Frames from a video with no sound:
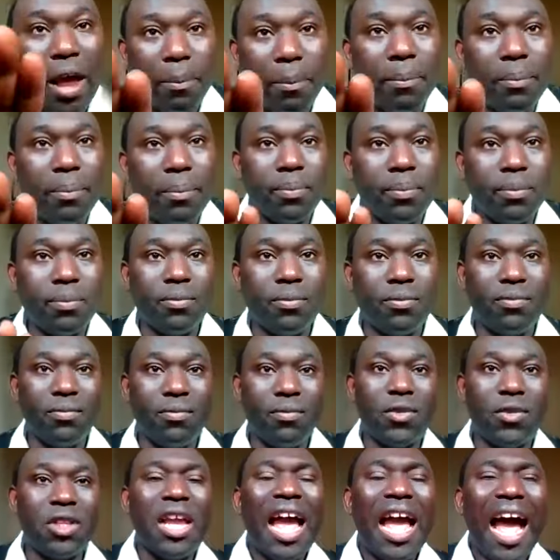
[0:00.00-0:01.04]
them
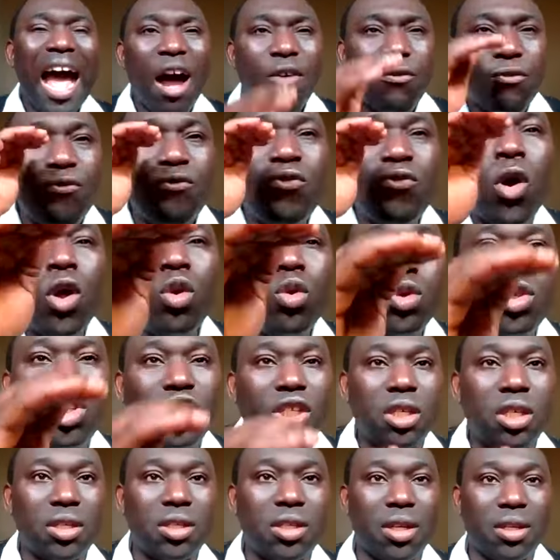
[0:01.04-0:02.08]
and follow
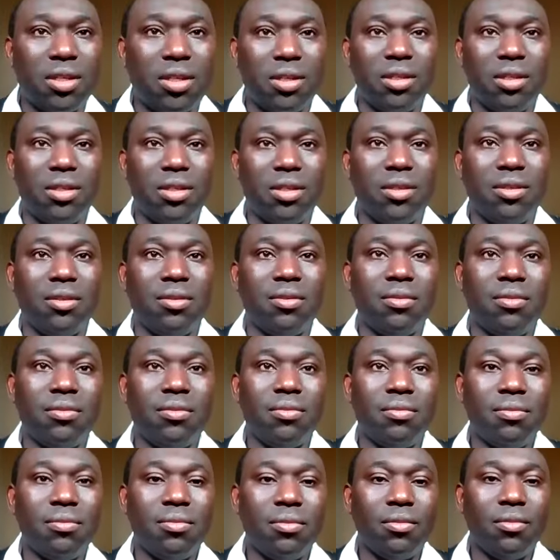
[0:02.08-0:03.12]
Jesus.
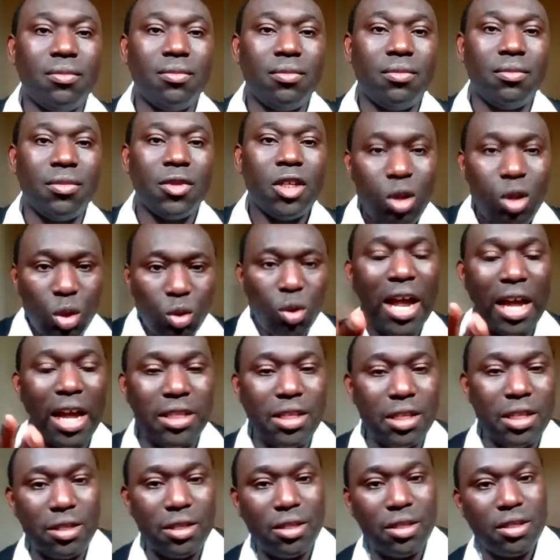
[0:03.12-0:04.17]
Look
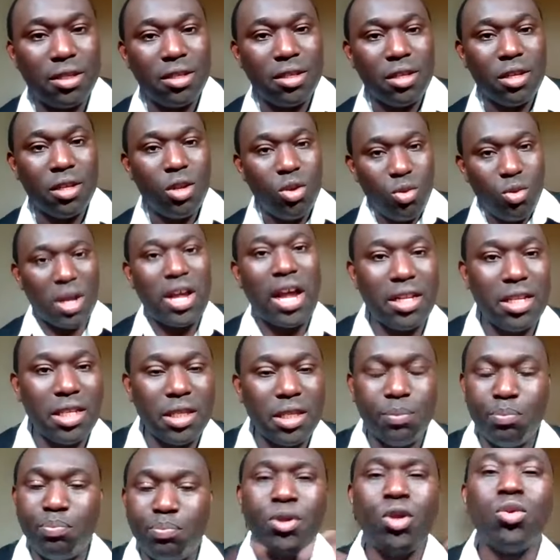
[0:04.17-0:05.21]
at this. Look at
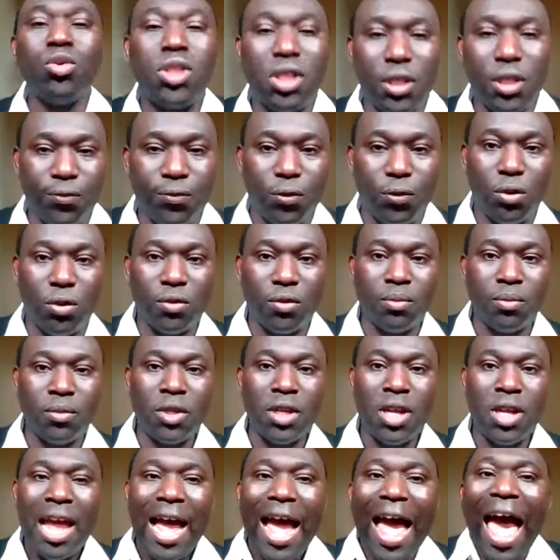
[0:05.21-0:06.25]
this. Beautiful.
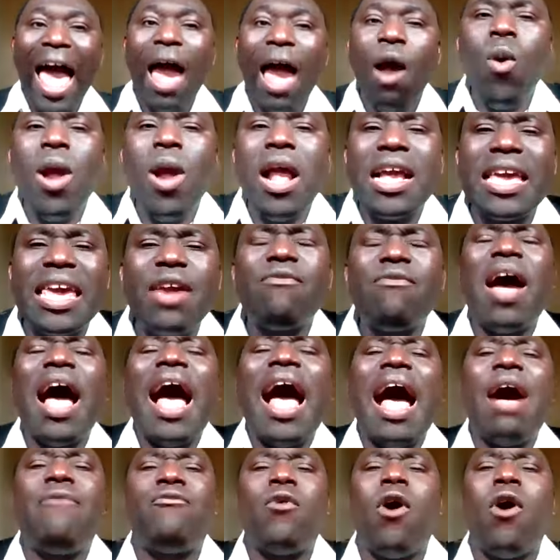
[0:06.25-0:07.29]
I will give
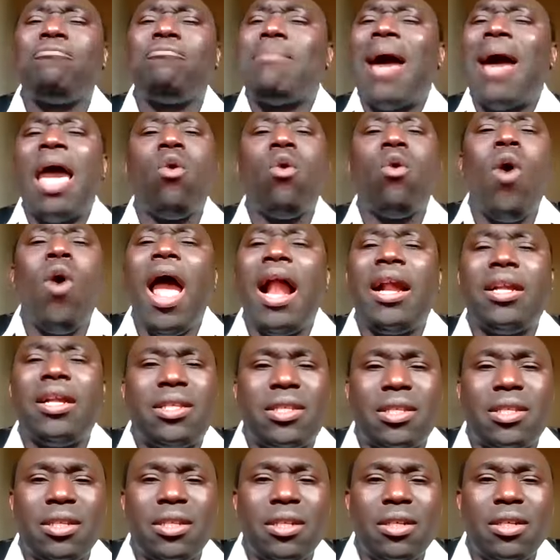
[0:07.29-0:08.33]
half of my
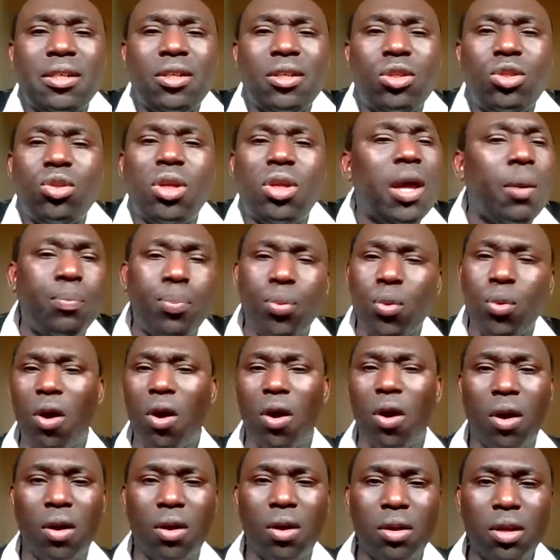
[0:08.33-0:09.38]
wealth to the
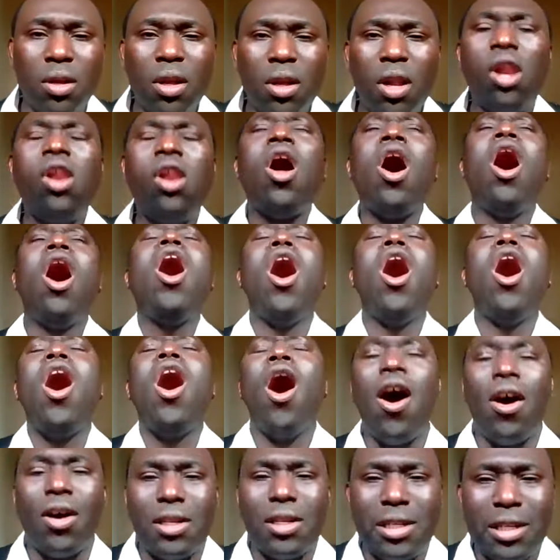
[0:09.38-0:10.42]
poor,
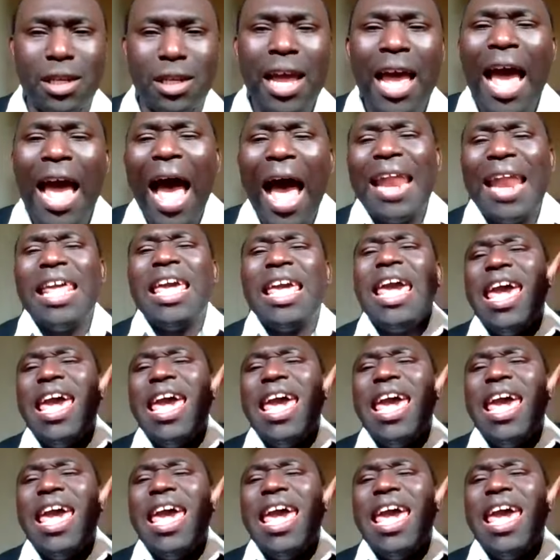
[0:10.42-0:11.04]
Lord. And